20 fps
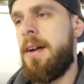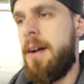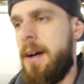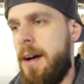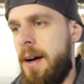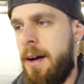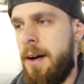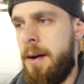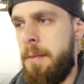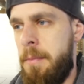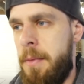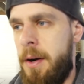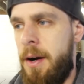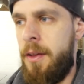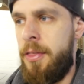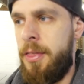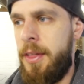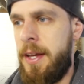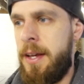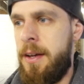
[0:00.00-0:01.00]
I
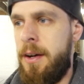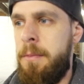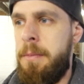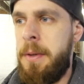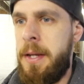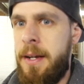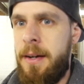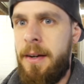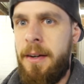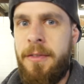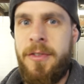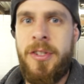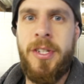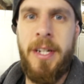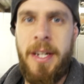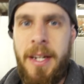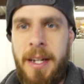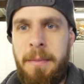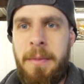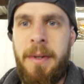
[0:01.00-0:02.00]
think I'd be kind of
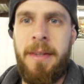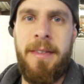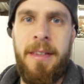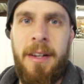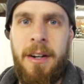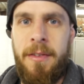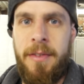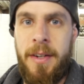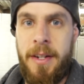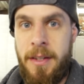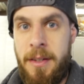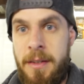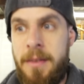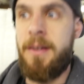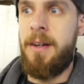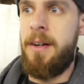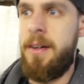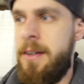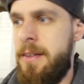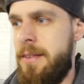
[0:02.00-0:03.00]
cheating myself and you
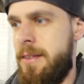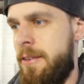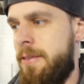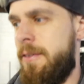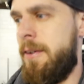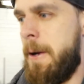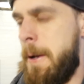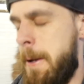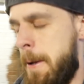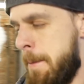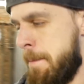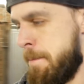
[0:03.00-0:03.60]
guys if I